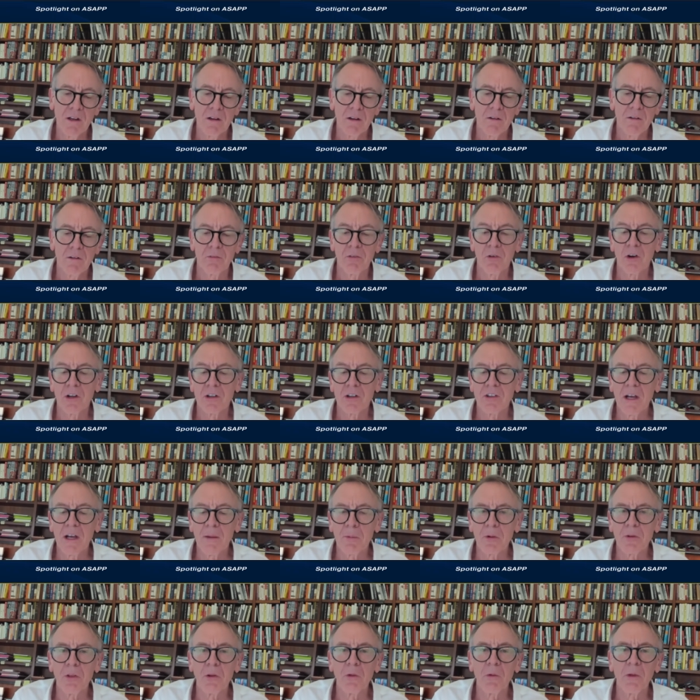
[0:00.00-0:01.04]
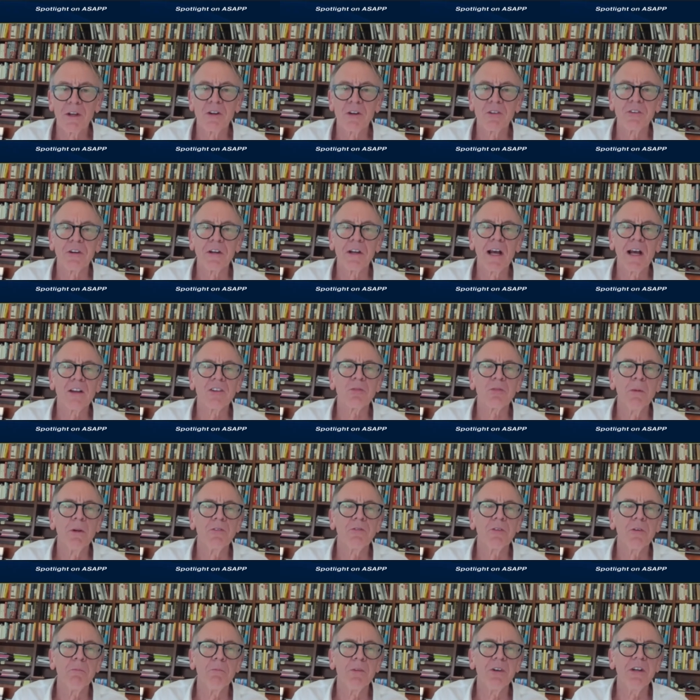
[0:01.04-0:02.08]
for example, the latest announcement
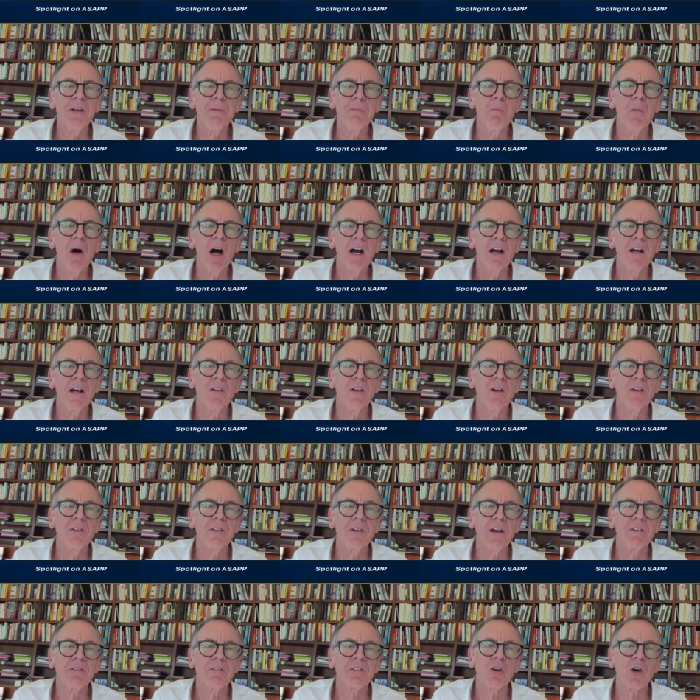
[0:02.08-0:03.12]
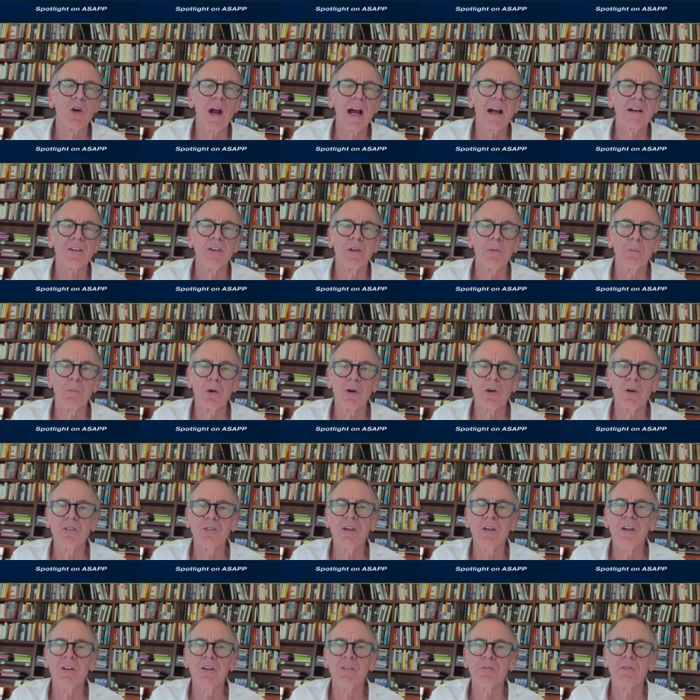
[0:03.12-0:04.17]
from DeepMind that they've cracked the
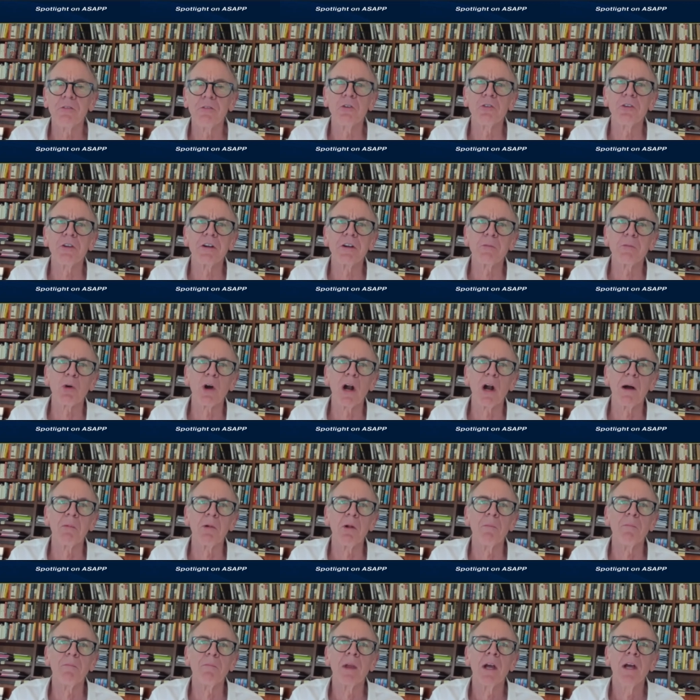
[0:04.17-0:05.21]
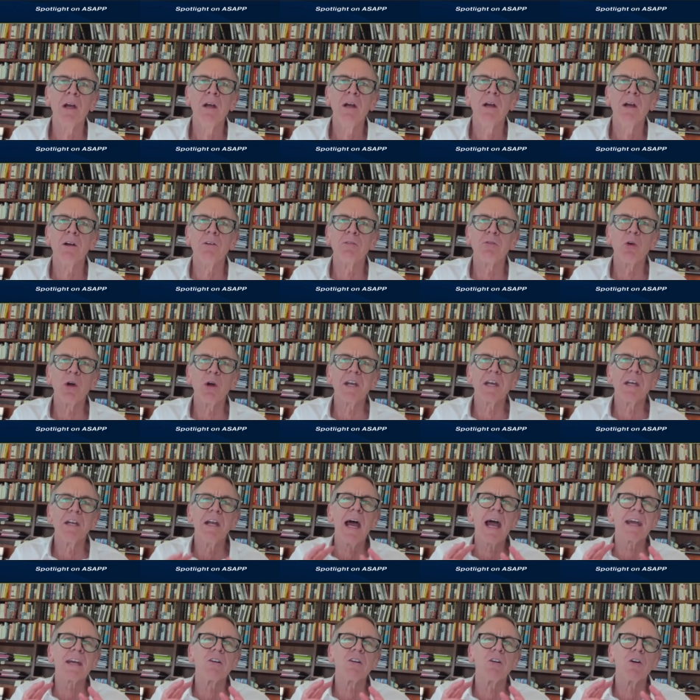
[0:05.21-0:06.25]
protein folding problem. If we can
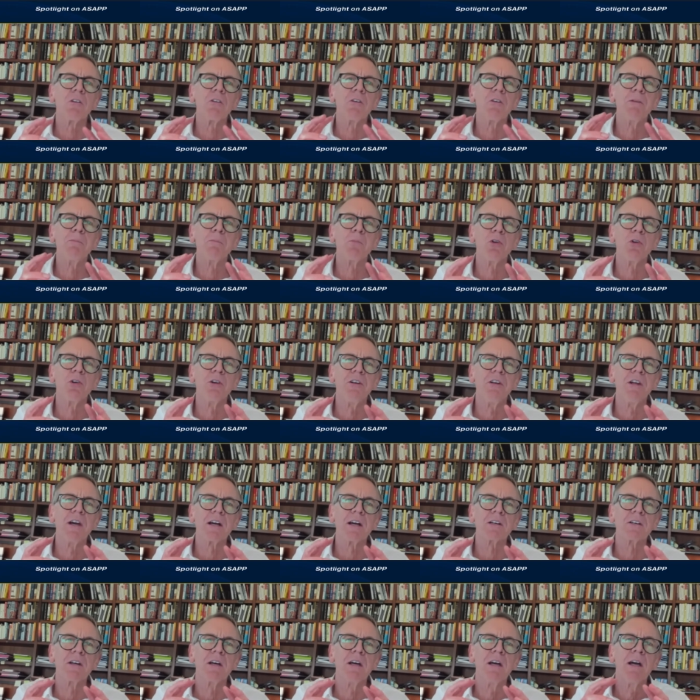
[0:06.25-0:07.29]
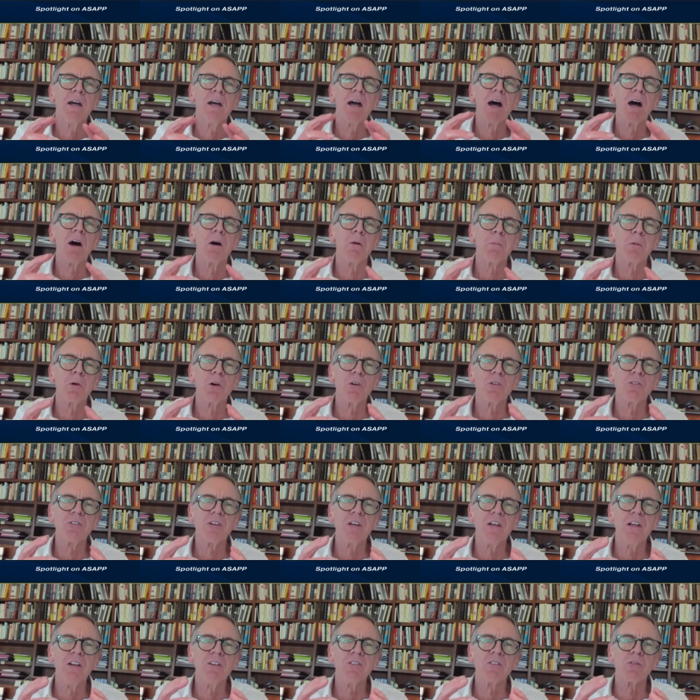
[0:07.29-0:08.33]
accurately predict how
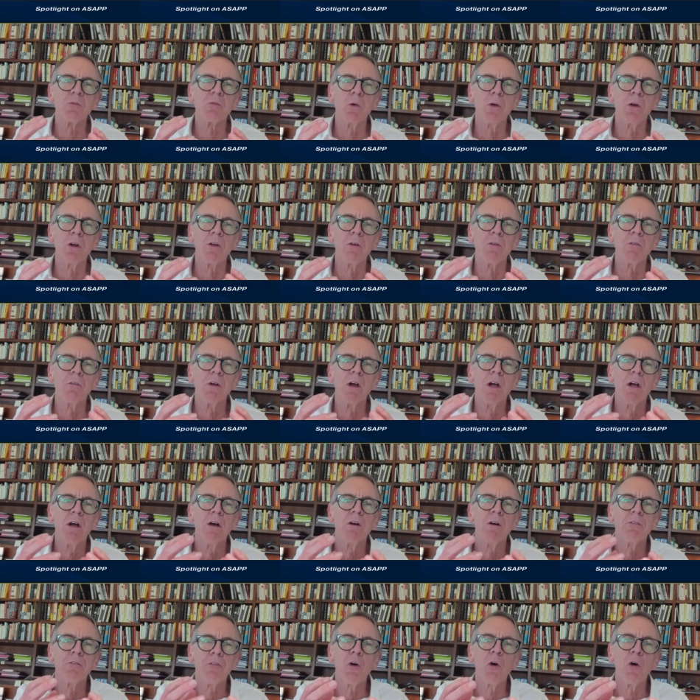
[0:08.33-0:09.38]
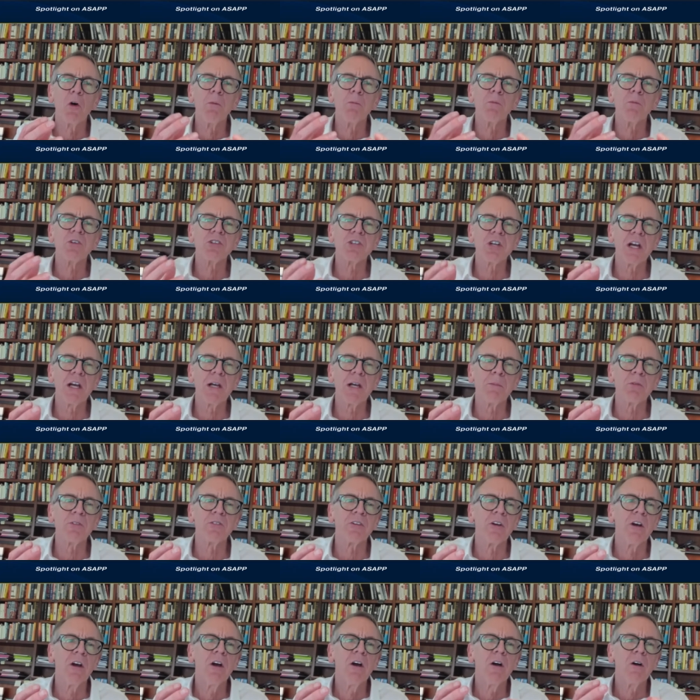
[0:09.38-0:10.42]
proteins will form
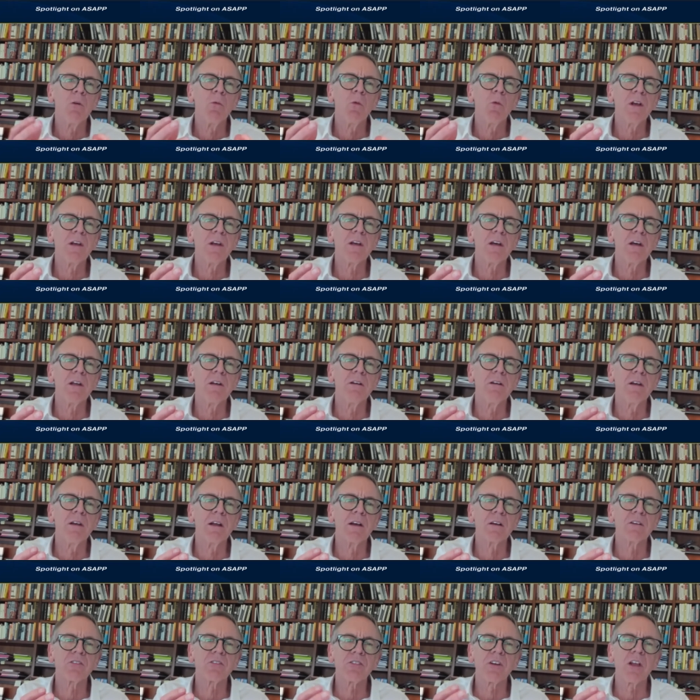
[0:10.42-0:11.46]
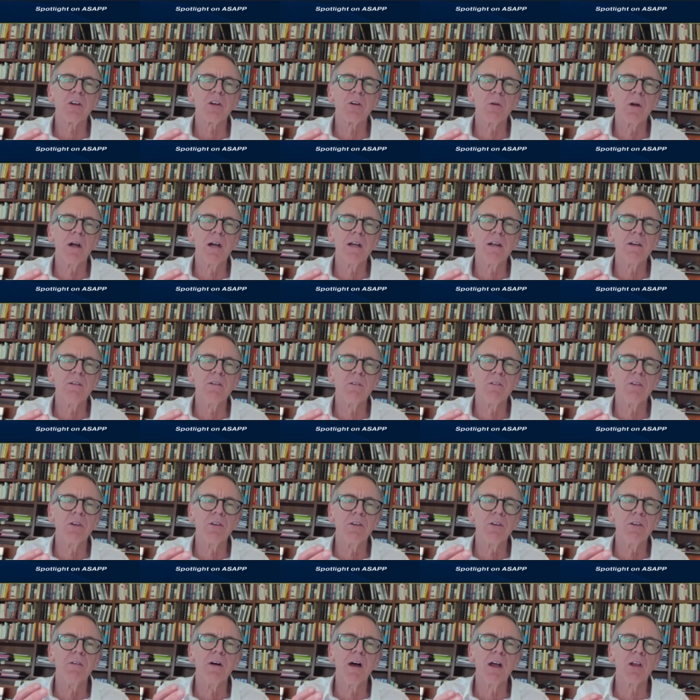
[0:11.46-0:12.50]
shapes, we can accelerate the
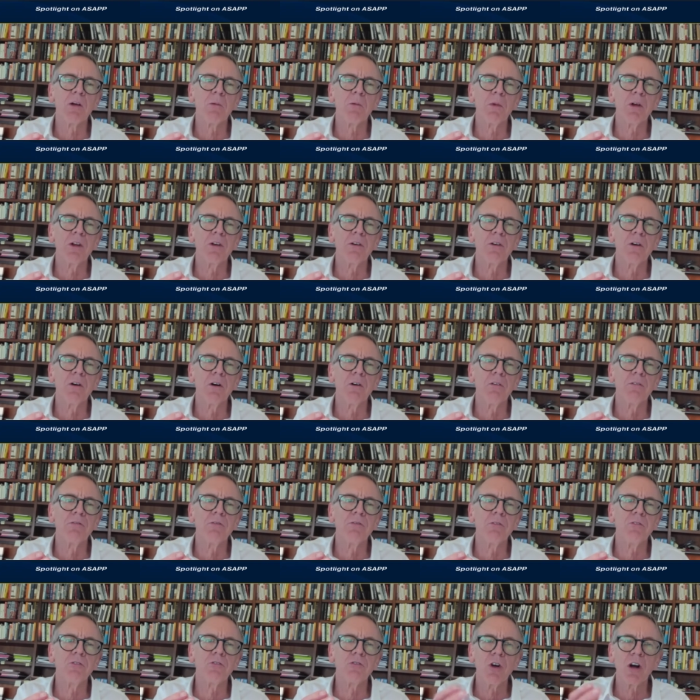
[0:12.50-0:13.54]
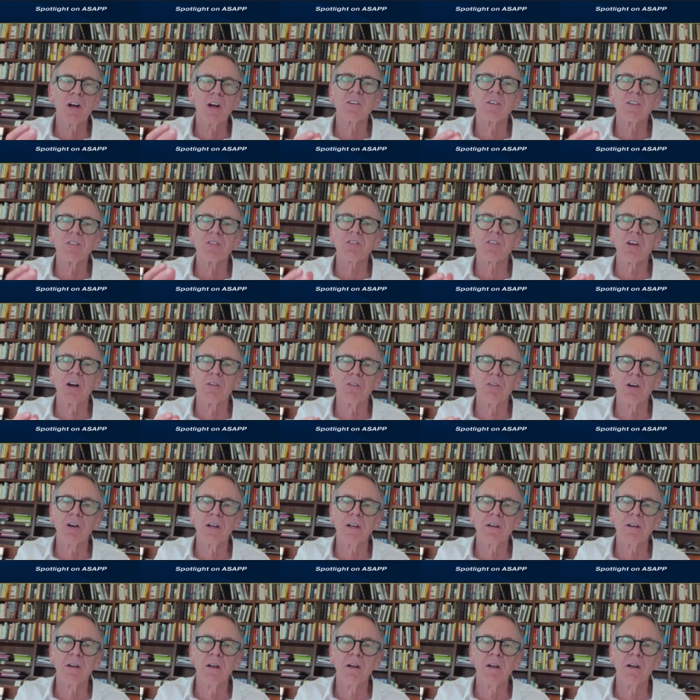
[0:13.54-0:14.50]
development of drug discovery